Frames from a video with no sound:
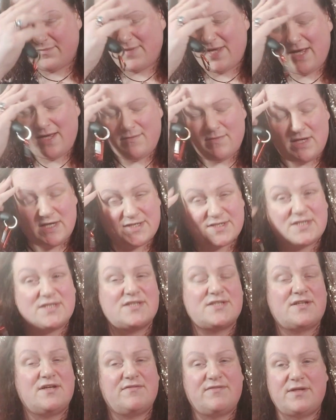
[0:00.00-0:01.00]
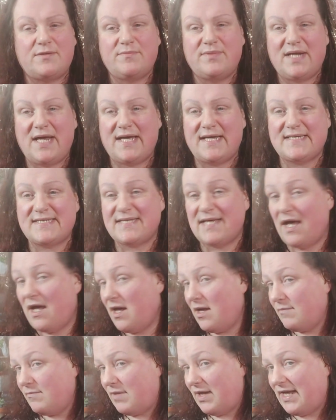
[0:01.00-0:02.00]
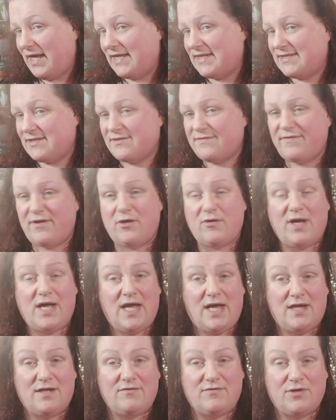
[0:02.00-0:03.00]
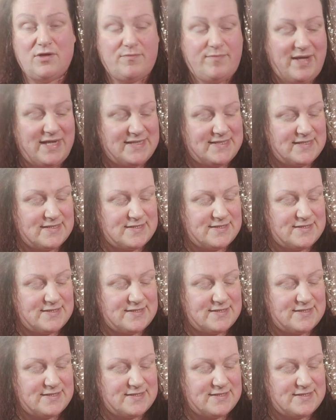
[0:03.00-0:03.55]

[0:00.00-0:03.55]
hair mask and stuff in place, my hair does feel a hell of a lot better.